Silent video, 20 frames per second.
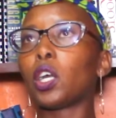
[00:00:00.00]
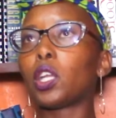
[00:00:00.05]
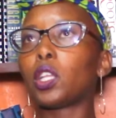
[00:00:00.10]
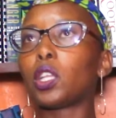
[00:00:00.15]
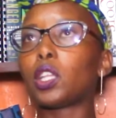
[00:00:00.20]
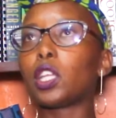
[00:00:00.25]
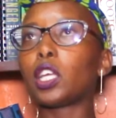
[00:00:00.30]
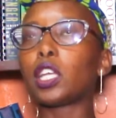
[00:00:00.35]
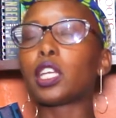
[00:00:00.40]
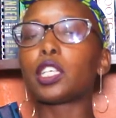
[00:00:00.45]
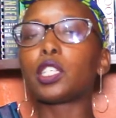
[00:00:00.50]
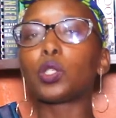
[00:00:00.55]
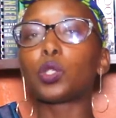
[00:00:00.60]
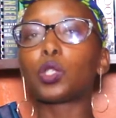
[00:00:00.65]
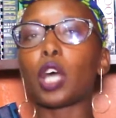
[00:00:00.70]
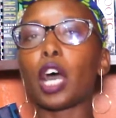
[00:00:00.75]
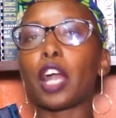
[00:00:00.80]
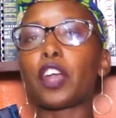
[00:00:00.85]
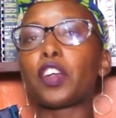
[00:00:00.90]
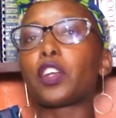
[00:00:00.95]
is
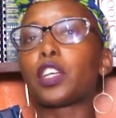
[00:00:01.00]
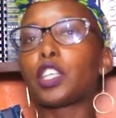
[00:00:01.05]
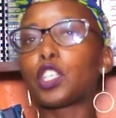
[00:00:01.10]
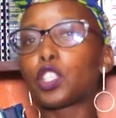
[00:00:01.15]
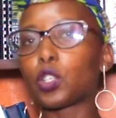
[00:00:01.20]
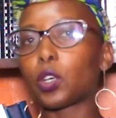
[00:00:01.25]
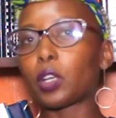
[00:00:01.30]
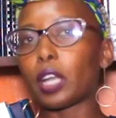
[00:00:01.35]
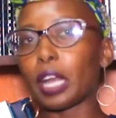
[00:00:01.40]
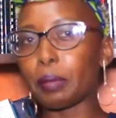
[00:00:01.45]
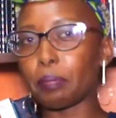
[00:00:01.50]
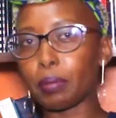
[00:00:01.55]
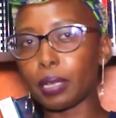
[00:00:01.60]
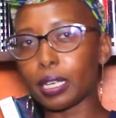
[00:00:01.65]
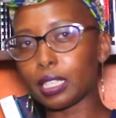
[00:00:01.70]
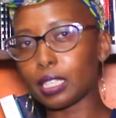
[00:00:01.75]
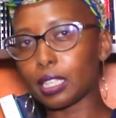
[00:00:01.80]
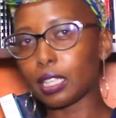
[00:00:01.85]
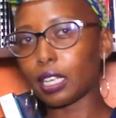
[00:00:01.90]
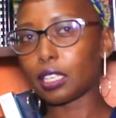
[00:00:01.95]
a reason I
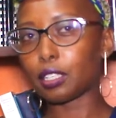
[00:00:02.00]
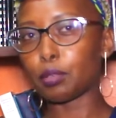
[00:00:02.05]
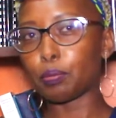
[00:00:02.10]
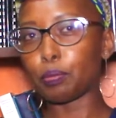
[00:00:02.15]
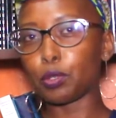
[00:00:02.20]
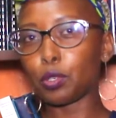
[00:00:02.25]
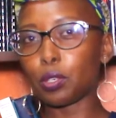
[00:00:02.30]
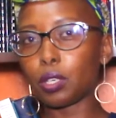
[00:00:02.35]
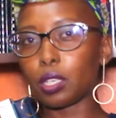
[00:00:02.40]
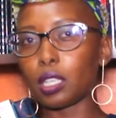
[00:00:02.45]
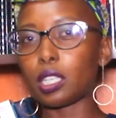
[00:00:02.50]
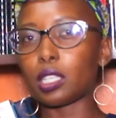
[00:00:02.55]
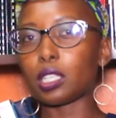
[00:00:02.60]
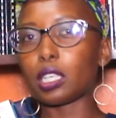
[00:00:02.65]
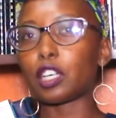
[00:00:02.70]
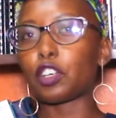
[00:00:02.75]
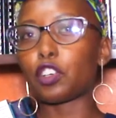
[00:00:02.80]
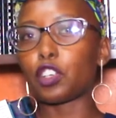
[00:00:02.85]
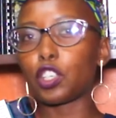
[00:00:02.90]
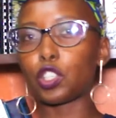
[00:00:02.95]
picked that book. There's a
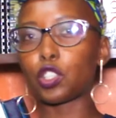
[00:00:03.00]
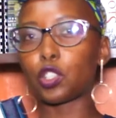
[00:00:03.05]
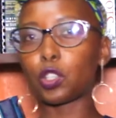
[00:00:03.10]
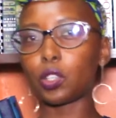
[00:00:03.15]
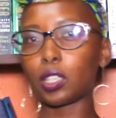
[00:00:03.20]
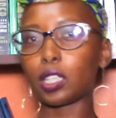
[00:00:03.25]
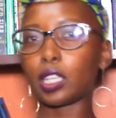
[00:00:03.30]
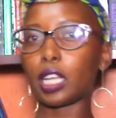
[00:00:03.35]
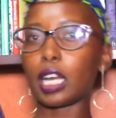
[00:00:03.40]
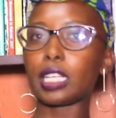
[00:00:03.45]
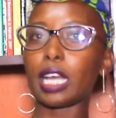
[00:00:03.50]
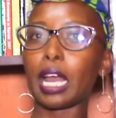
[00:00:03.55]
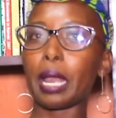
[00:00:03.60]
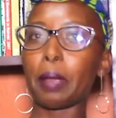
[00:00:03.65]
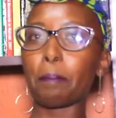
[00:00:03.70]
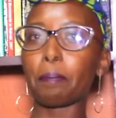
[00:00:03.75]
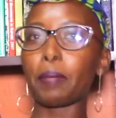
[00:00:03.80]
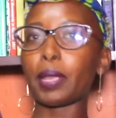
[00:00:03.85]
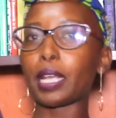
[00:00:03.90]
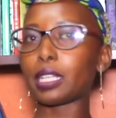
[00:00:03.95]
reason that I
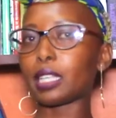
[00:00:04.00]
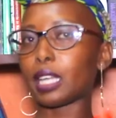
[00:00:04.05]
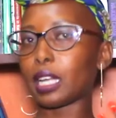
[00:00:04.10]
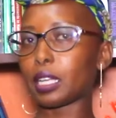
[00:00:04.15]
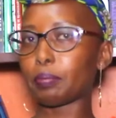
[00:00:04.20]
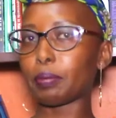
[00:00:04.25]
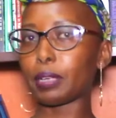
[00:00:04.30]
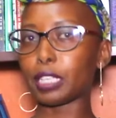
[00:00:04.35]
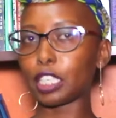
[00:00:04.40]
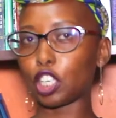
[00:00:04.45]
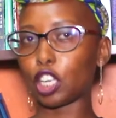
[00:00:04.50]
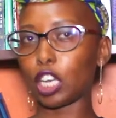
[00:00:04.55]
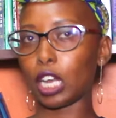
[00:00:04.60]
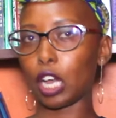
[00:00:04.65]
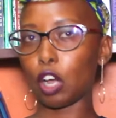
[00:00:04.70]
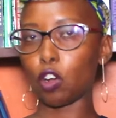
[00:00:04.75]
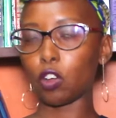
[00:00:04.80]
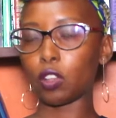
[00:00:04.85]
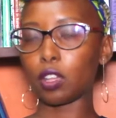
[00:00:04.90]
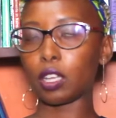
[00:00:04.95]
picked that particular
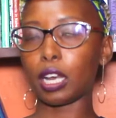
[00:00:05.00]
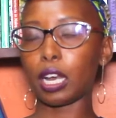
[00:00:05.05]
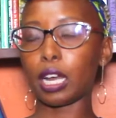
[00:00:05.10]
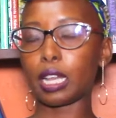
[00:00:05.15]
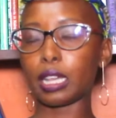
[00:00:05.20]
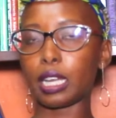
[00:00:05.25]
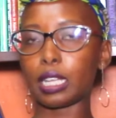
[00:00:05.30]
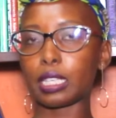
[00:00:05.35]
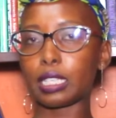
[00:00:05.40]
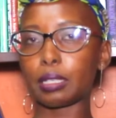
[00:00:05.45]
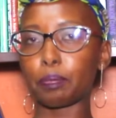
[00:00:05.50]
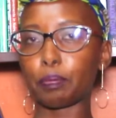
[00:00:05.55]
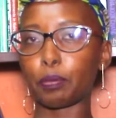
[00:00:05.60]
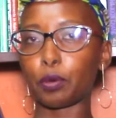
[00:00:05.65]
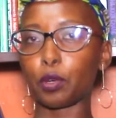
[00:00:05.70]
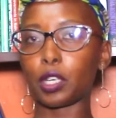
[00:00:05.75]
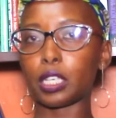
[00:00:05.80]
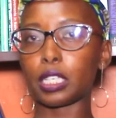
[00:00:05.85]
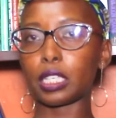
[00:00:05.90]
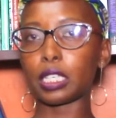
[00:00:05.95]
author at that
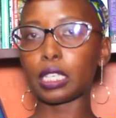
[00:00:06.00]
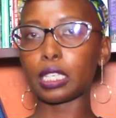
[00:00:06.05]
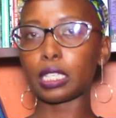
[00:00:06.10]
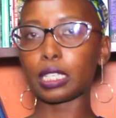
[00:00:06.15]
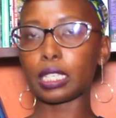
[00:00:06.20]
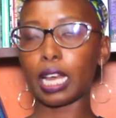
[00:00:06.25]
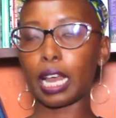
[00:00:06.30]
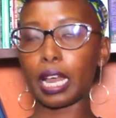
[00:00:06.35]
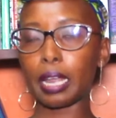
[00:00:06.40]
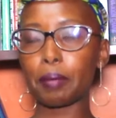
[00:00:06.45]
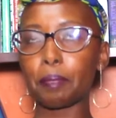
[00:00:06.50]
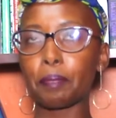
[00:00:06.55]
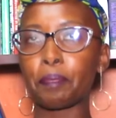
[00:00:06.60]
point in time.